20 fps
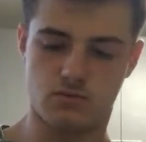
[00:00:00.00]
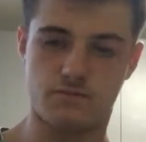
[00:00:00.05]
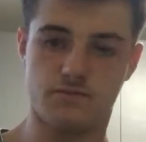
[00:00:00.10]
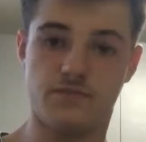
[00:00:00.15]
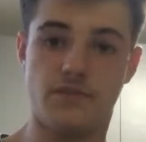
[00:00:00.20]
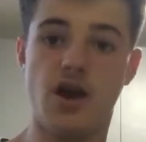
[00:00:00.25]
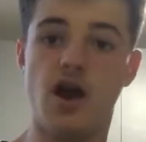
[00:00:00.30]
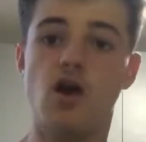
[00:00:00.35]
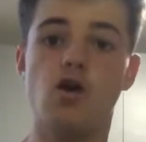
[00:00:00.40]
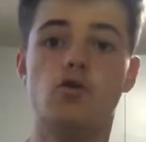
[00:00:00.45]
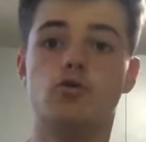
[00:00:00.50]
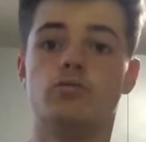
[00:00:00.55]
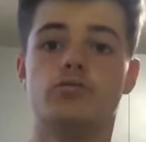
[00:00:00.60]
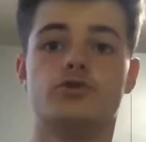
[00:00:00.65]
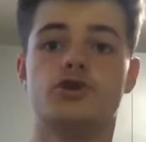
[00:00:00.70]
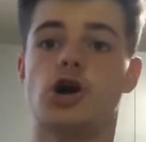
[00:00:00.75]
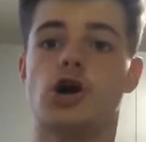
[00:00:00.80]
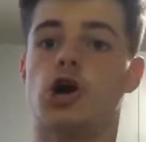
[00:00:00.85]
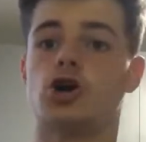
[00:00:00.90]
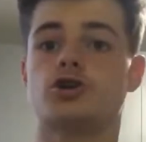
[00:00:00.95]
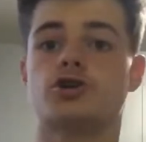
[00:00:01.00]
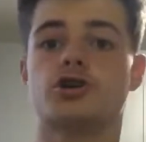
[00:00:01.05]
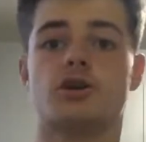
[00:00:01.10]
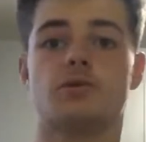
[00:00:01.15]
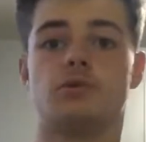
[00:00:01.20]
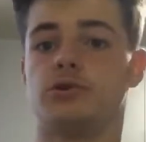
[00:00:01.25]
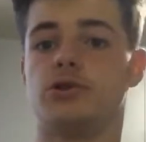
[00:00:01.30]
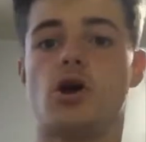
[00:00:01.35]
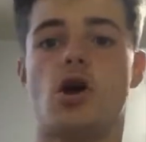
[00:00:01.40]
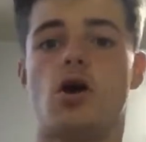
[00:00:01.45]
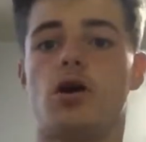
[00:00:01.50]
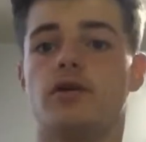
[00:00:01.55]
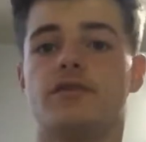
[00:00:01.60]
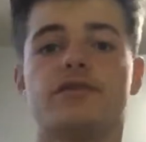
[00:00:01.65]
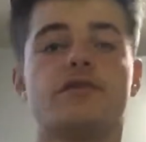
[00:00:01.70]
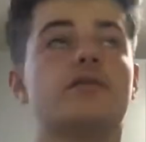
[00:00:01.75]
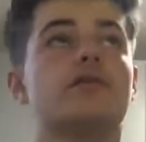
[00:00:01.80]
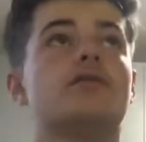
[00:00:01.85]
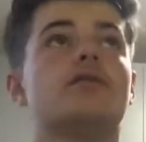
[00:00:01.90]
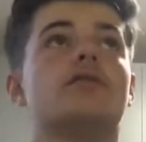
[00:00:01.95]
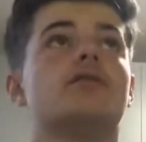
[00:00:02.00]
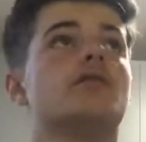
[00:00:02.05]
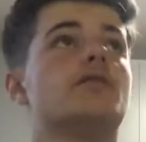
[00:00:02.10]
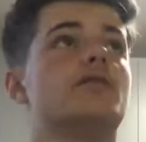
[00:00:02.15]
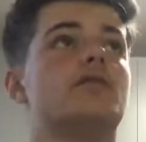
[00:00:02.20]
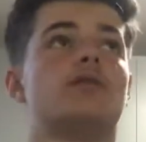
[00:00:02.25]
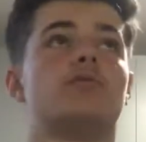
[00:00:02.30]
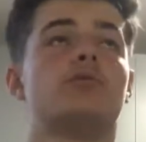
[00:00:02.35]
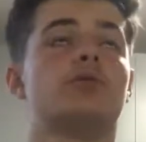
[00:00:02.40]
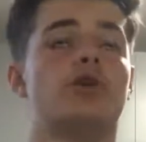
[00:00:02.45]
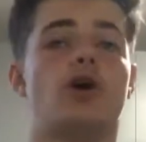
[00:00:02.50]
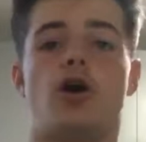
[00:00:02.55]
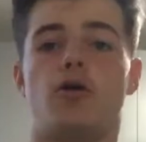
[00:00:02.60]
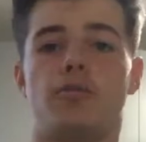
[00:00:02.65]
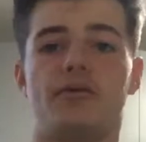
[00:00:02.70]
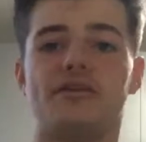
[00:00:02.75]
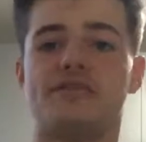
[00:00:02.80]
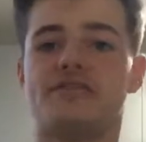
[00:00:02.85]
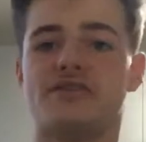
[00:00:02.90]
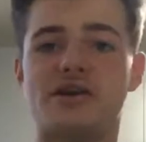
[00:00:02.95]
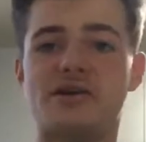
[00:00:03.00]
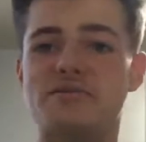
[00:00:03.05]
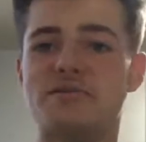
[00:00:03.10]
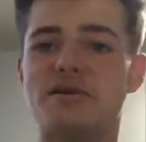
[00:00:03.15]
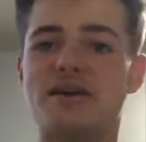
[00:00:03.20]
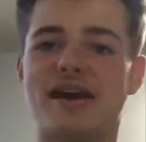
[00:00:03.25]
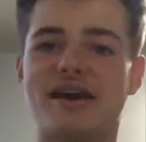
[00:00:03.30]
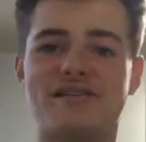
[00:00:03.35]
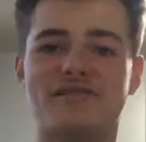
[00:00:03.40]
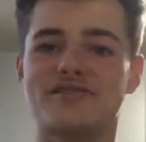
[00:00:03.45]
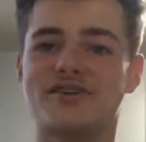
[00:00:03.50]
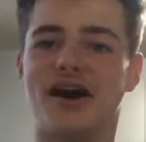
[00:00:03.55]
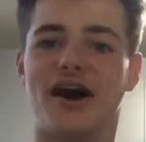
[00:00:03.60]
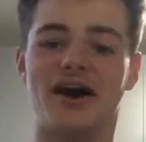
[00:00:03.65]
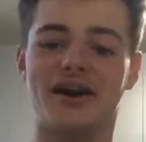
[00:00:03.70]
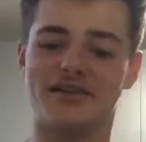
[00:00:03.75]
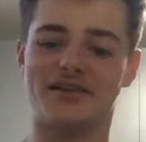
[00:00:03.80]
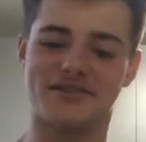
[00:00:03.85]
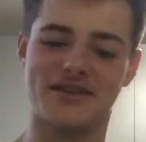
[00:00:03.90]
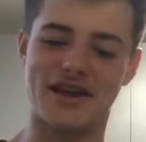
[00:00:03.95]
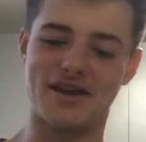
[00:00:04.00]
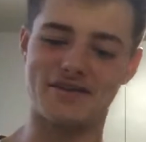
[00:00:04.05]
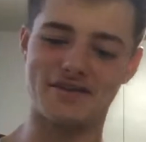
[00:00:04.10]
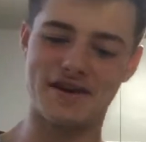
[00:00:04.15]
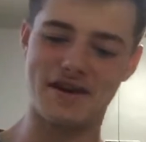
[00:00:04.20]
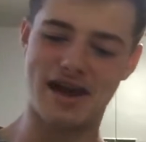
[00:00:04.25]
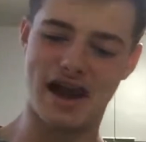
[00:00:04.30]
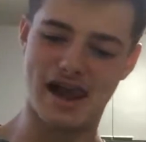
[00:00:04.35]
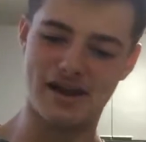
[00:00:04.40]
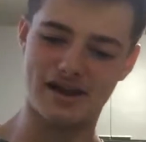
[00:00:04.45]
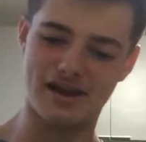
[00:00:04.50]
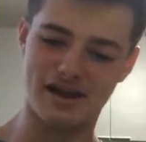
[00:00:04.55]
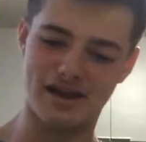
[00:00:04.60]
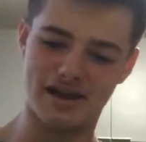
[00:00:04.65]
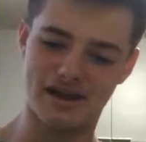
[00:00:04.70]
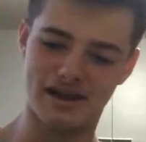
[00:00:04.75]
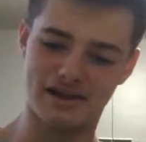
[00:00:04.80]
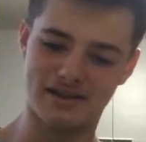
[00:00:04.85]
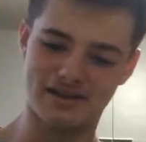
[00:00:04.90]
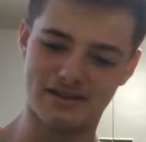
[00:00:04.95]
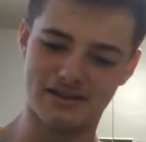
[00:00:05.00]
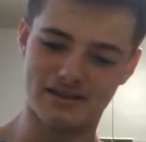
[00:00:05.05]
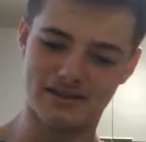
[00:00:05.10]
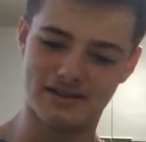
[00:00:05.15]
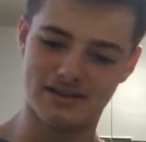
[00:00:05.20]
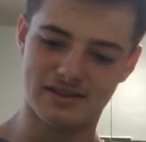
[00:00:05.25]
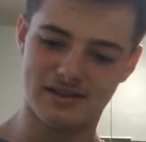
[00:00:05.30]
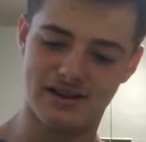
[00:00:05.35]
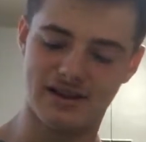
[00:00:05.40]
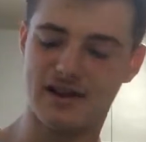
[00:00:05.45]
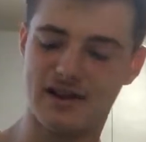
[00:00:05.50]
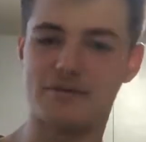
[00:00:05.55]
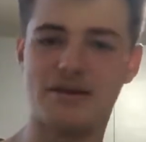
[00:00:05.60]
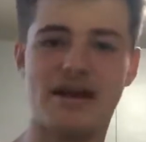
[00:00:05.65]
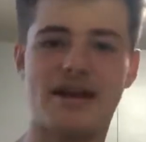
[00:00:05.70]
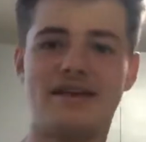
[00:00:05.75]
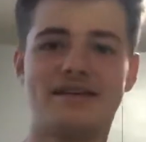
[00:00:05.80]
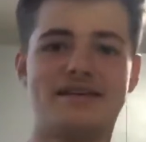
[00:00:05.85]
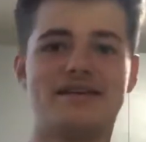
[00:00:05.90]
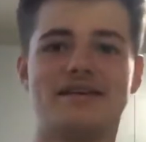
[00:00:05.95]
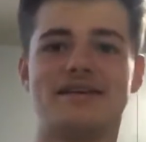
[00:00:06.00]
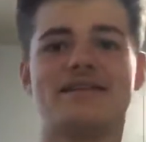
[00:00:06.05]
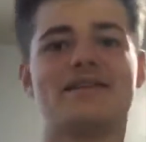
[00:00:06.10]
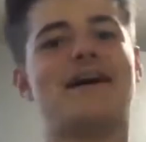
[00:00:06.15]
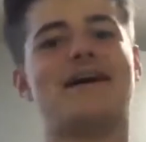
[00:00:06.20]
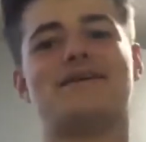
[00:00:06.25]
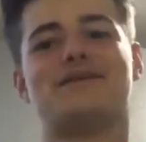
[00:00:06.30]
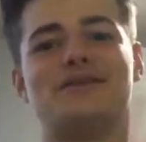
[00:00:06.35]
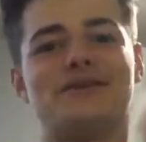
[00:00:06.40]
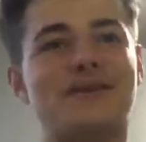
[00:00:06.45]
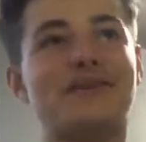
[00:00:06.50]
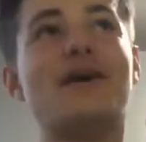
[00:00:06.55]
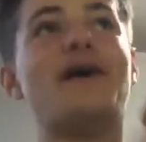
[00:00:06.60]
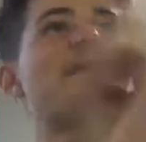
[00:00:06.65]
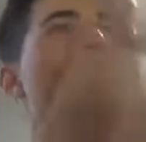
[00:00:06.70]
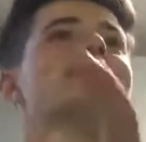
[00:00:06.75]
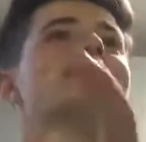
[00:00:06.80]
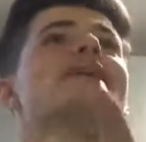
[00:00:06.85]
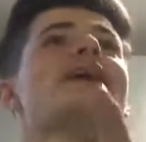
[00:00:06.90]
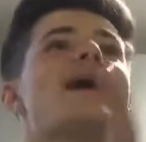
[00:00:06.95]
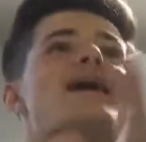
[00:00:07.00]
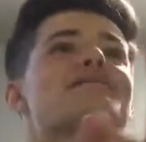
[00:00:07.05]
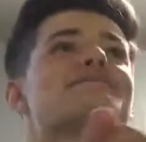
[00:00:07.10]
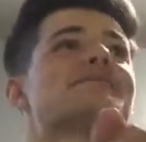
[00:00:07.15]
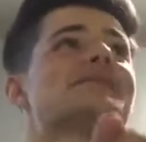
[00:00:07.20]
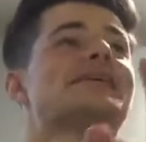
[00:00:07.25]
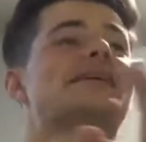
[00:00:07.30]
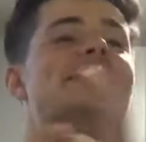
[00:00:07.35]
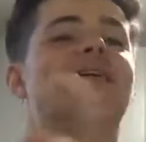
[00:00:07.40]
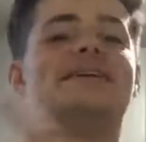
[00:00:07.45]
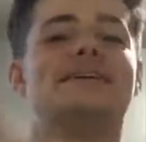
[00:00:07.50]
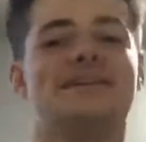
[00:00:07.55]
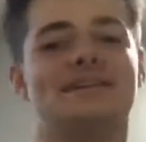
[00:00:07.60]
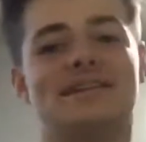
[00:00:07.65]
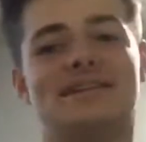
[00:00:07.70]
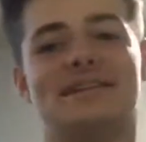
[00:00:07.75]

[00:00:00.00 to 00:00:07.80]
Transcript: No, Josh, I will not. I will not be streaming it if Cardiff get eliminated. That will not be happening.